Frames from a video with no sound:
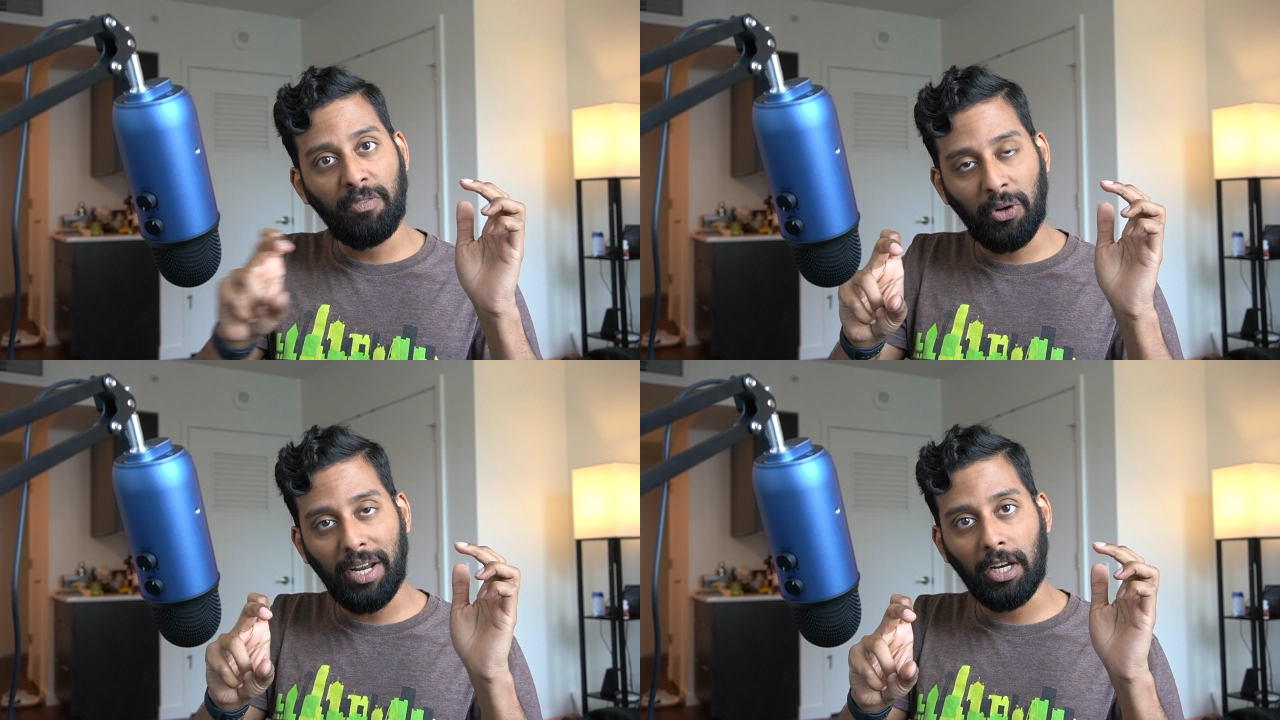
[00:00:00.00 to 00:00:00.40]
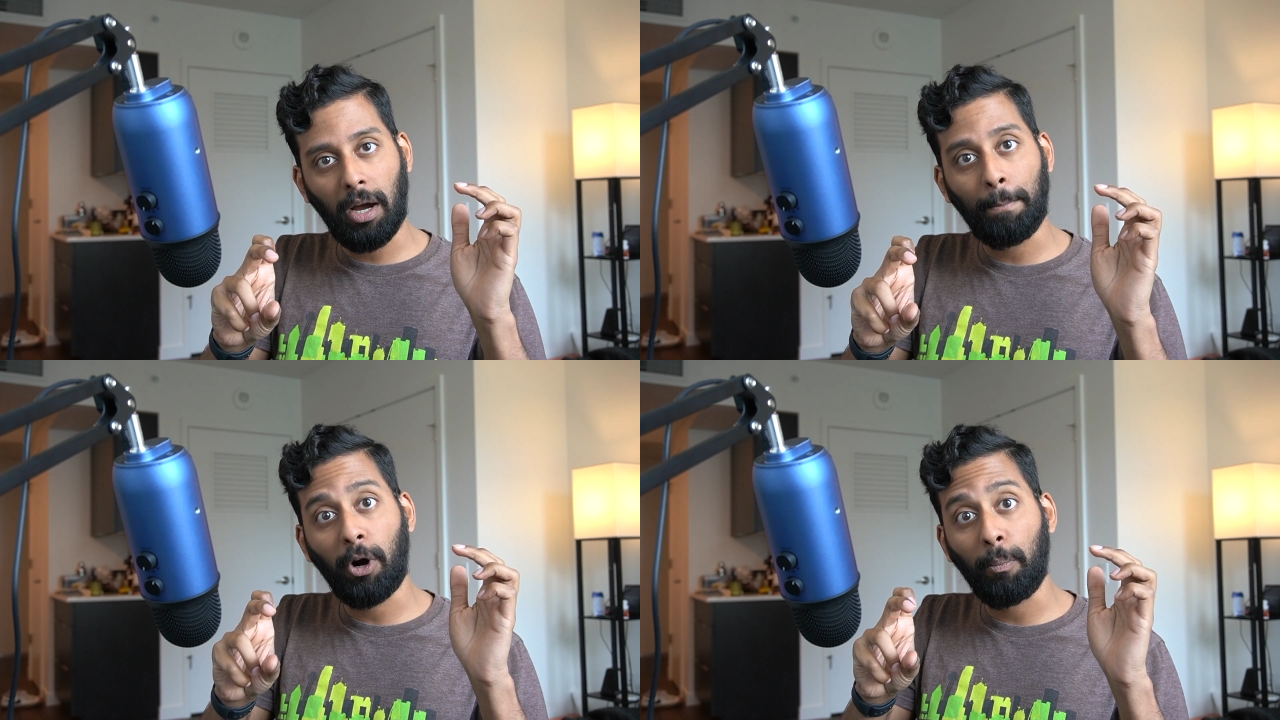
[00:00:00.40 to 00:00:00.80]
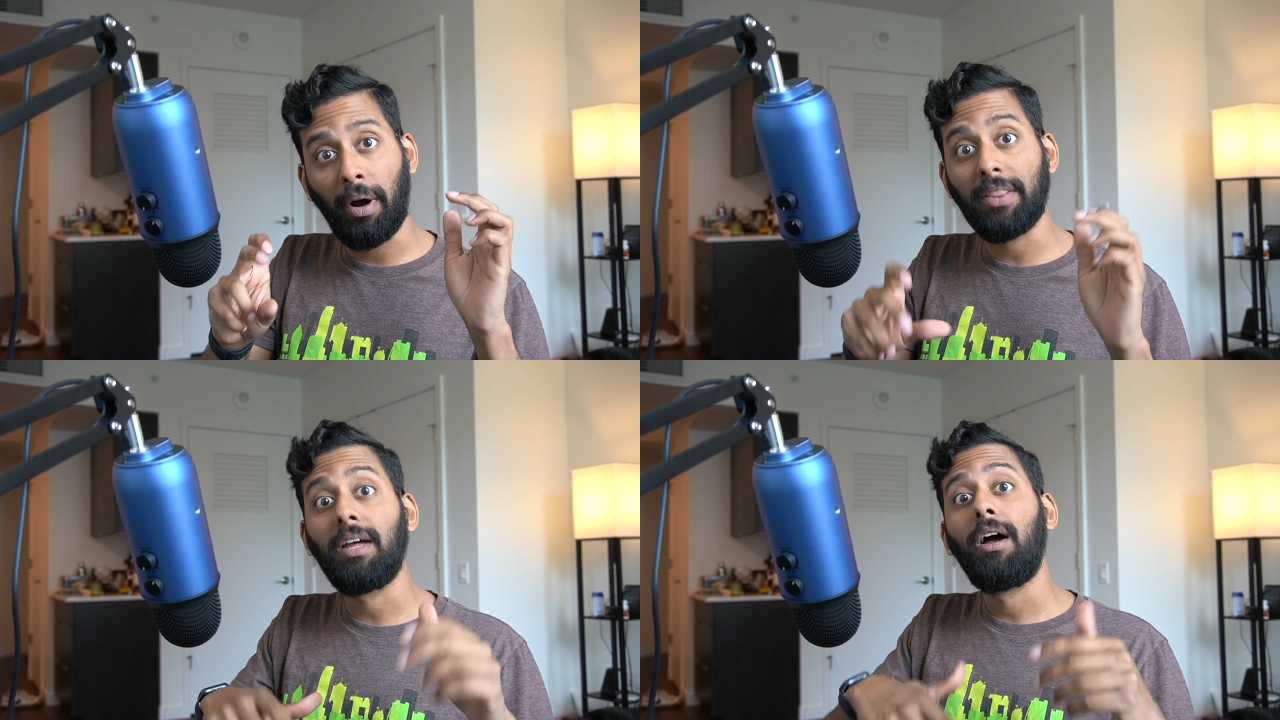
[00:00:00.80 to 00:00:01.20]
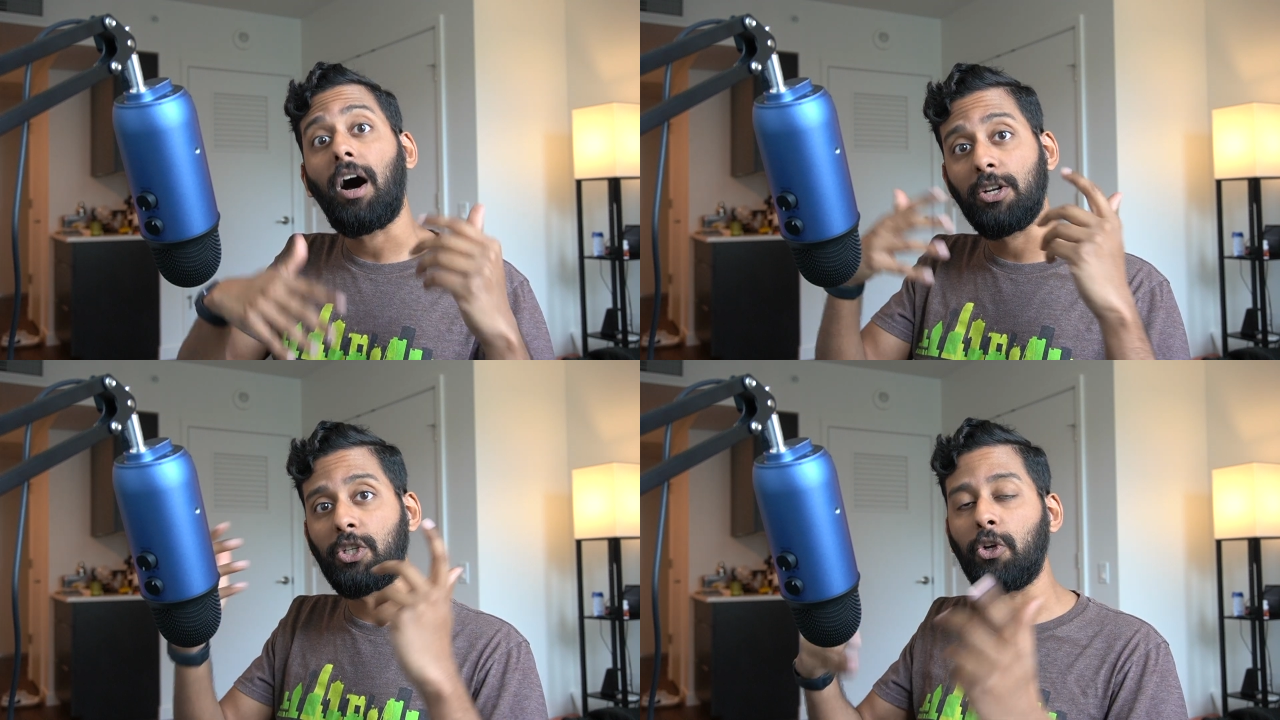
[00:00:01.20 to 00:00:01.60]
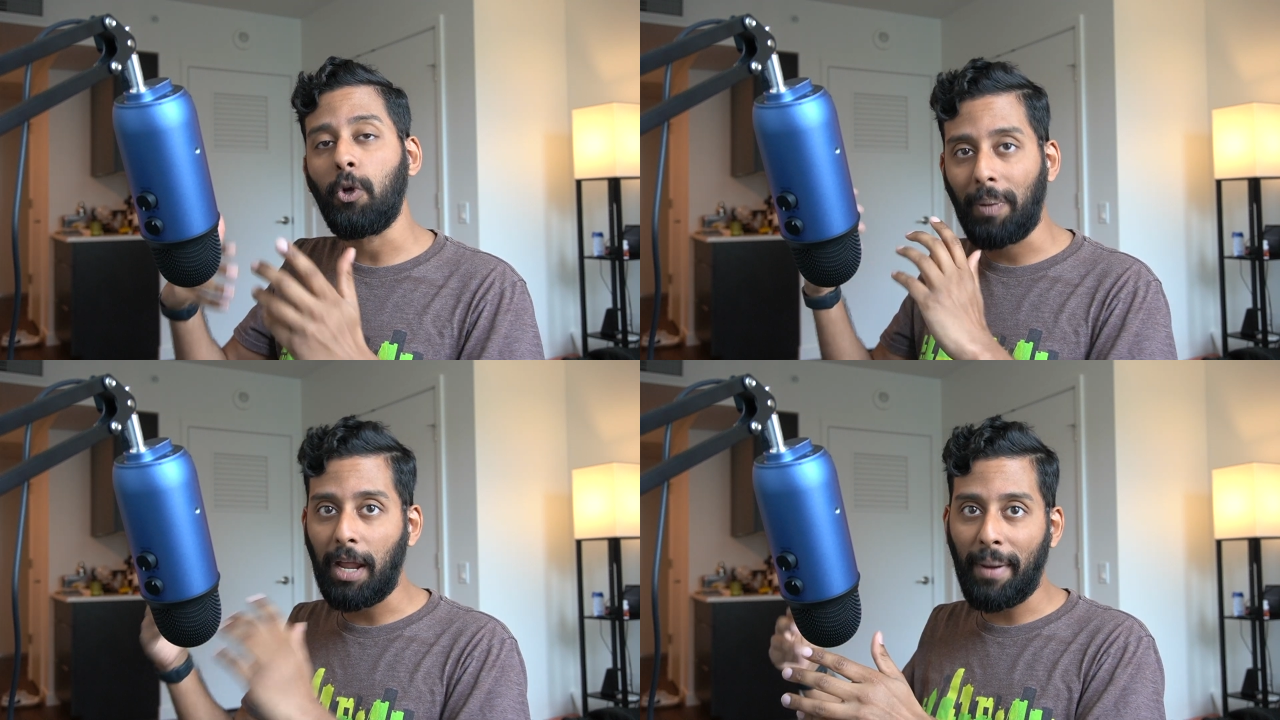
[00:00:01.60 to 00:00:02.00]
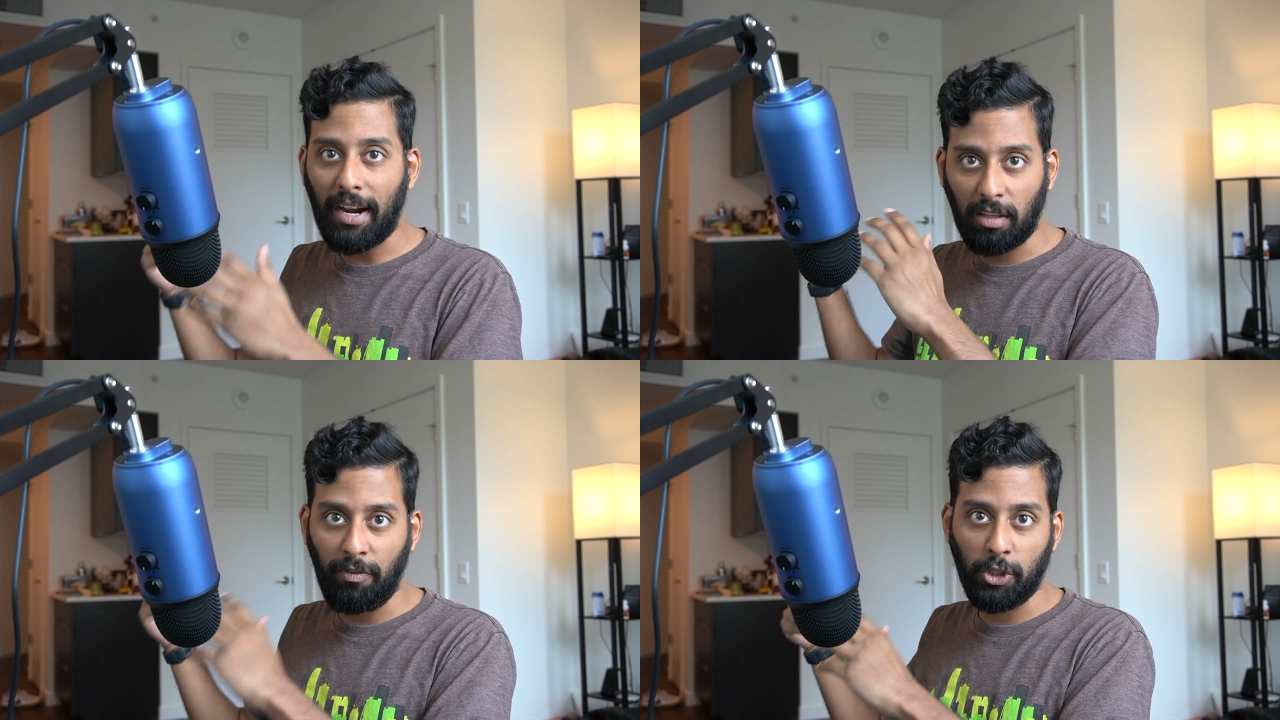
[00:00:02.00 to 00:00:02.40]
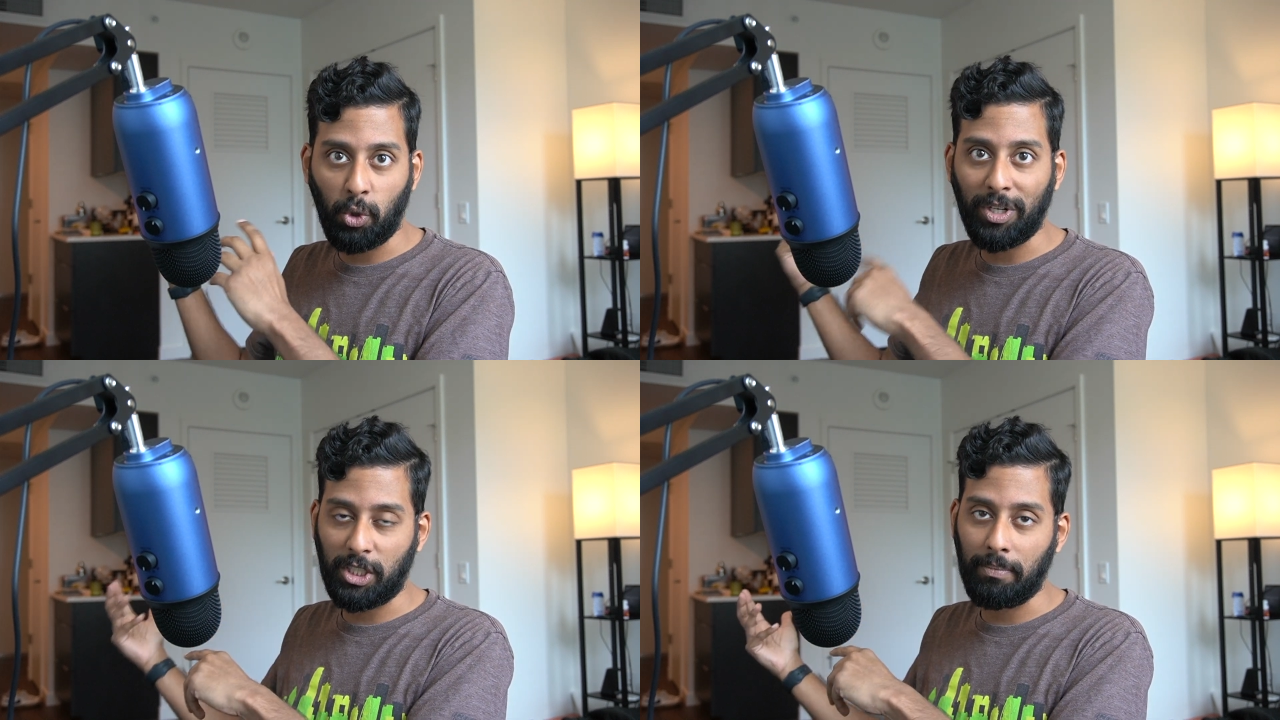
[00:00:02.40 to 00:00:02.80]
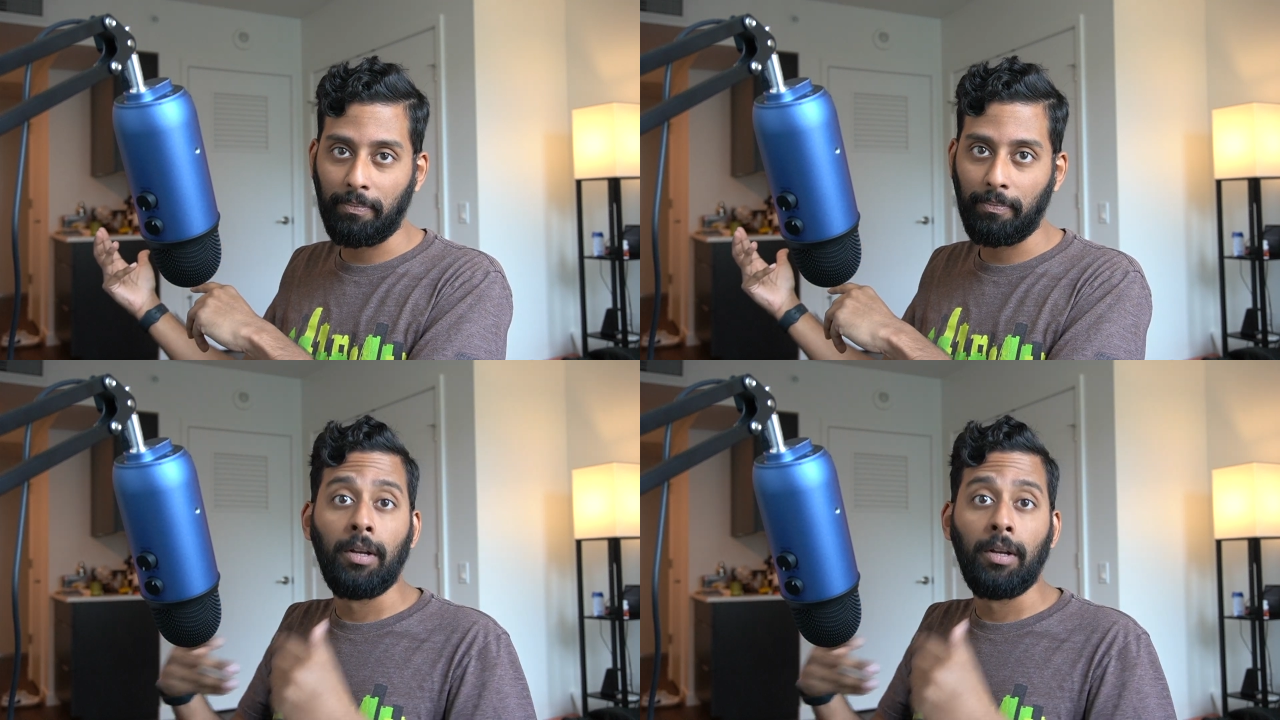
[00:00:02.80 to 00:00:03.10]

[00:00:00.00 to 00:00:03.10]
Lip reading: of your income per month until you pay back the full tuition.